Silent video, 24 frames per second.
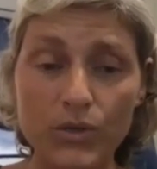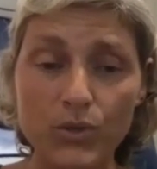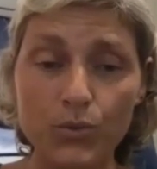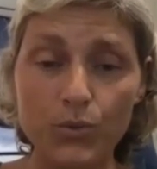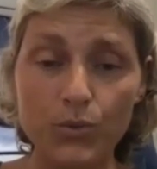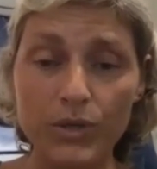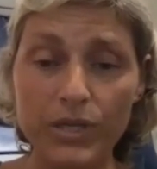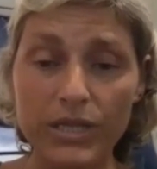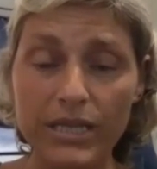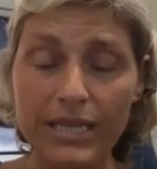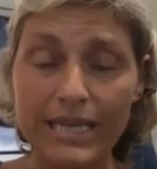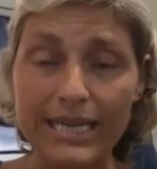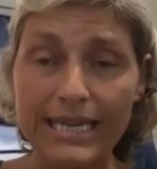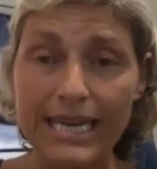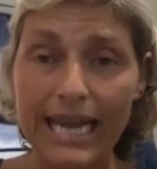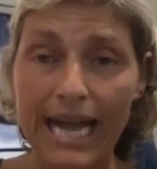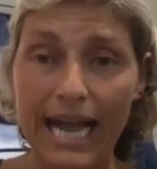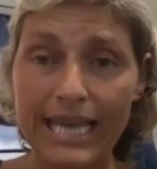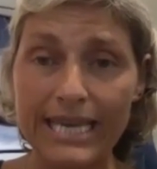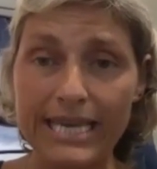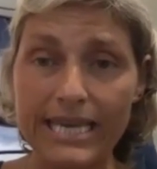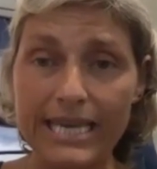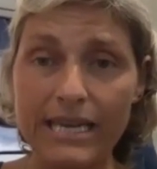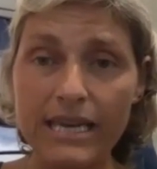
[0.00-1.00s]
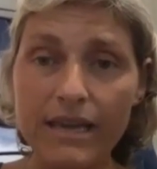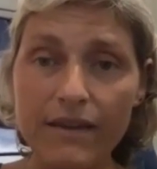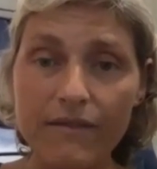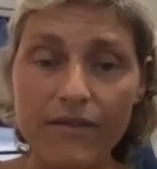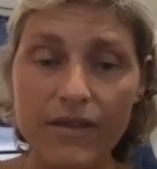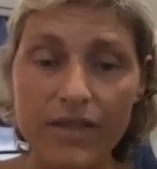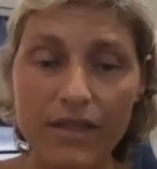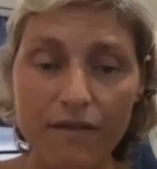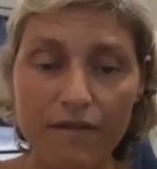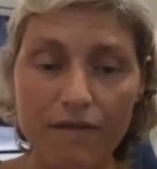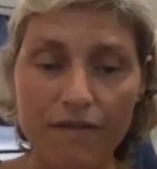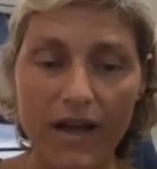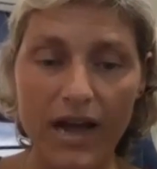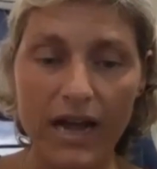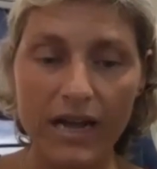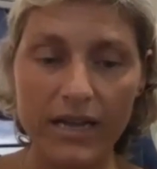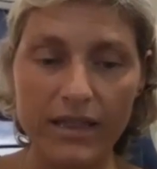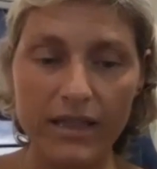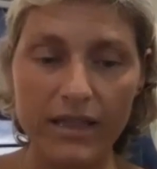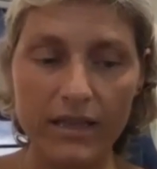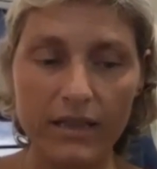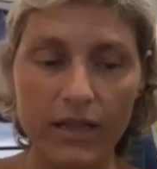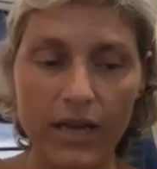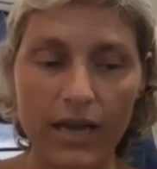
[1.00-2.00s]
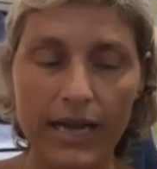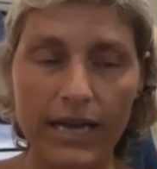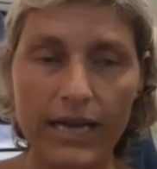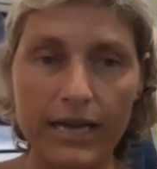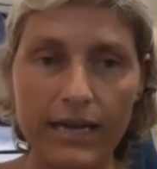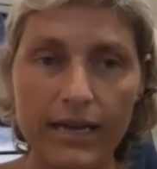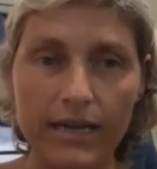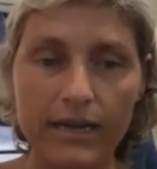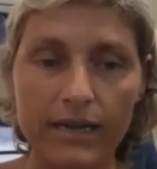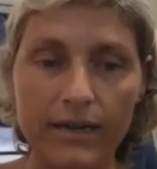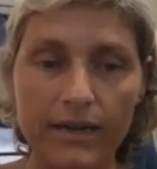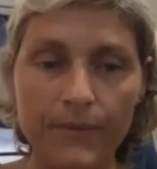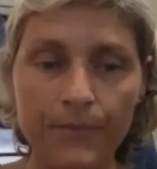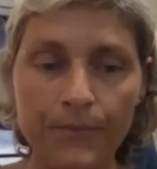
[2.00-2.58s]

really naive in the fact that like